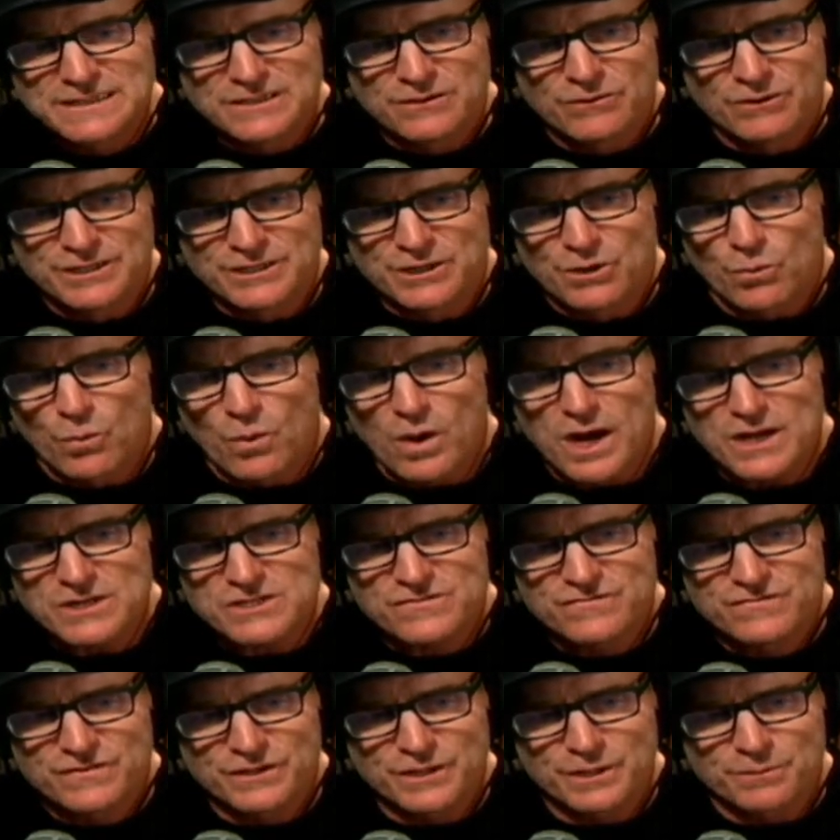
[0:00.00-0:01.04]
when you
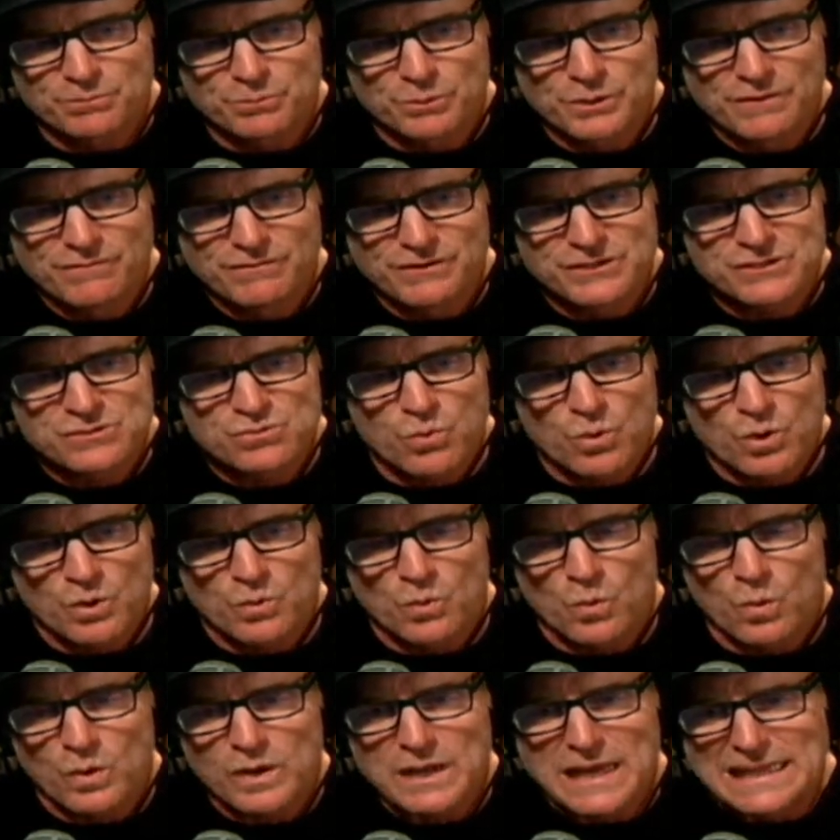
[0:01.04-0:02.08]
watch Phillip Rivers,
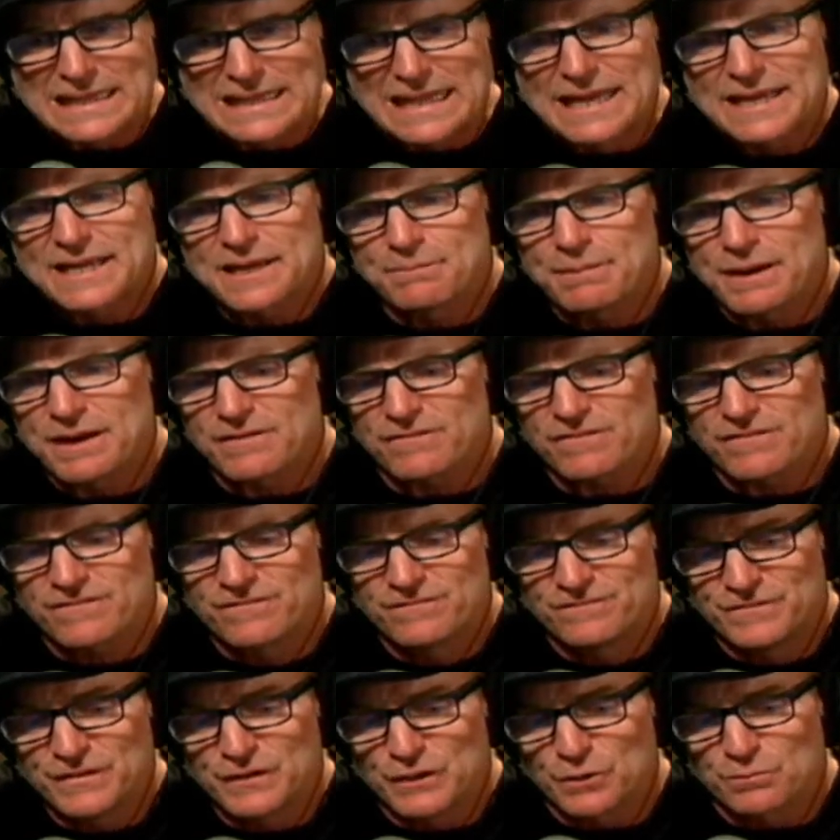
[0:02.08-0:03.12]
what I like about
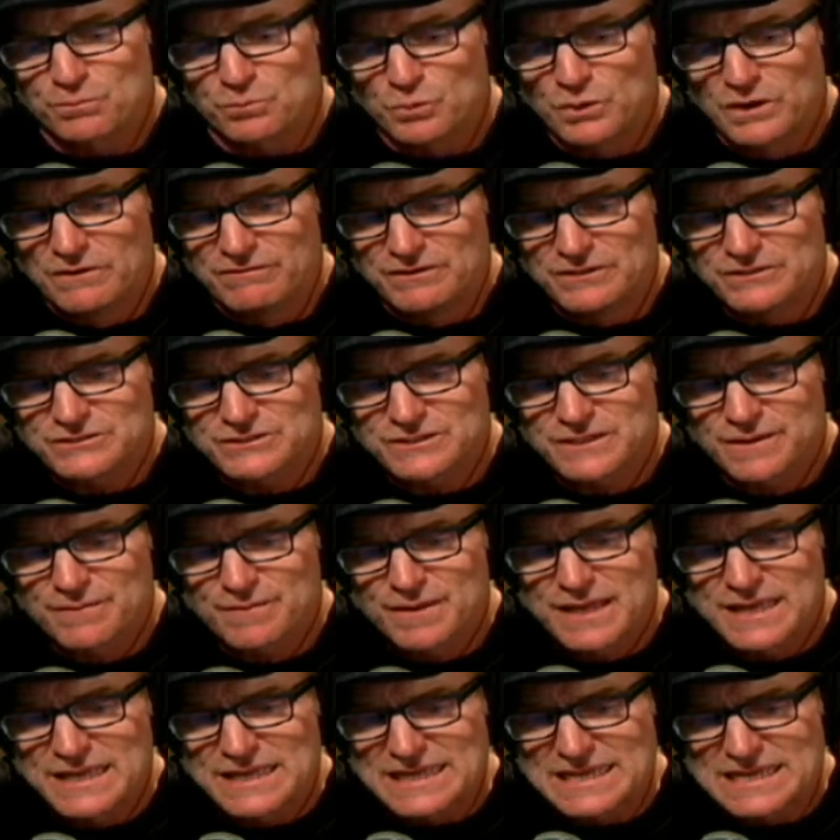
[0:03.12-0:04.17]
Phillip Rivers
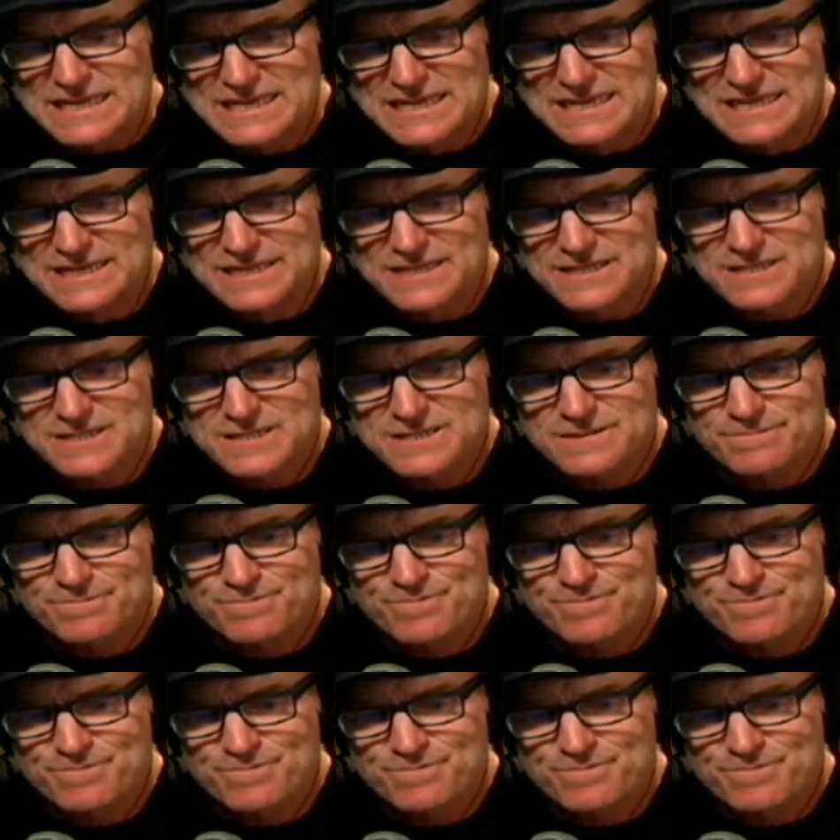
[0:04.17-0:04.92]
is